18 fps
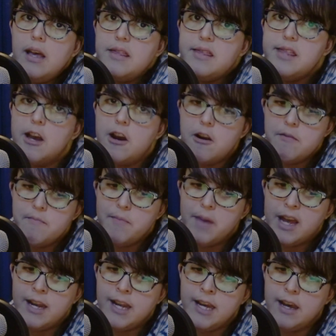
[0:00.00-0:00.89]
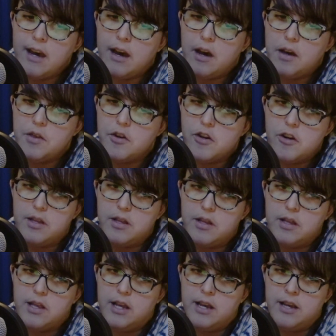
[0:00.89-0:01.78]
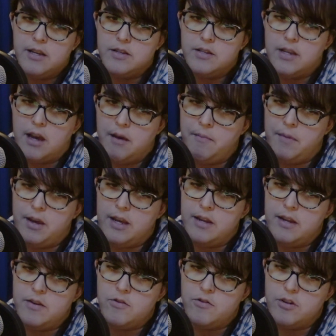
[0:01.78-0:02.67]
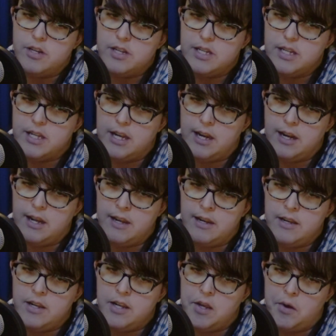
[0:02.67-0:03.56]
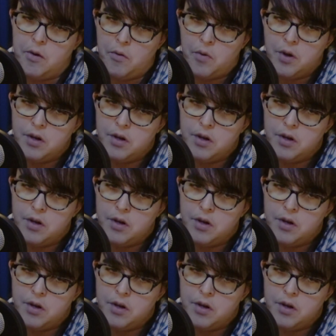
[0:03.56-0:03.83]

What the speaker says: There are many other things I'm interested in too.